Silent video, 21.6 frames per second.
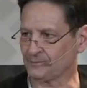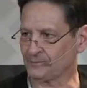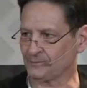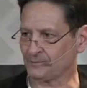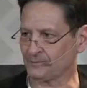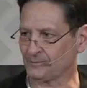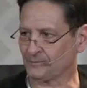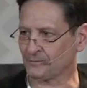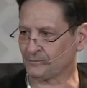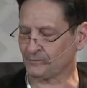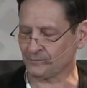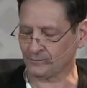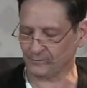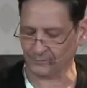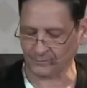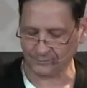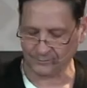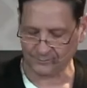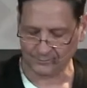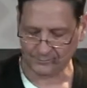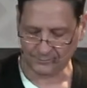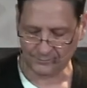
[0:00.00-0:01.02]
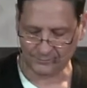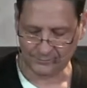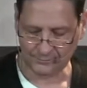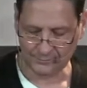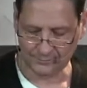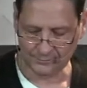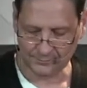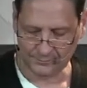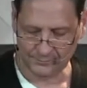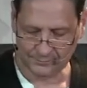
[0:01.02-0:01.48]

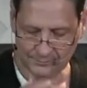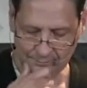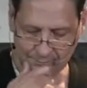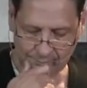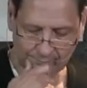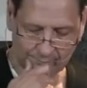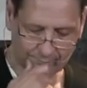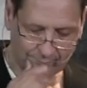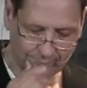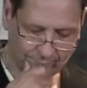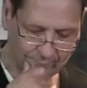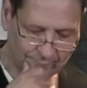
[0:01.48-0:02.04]
No one is speaking in this clip.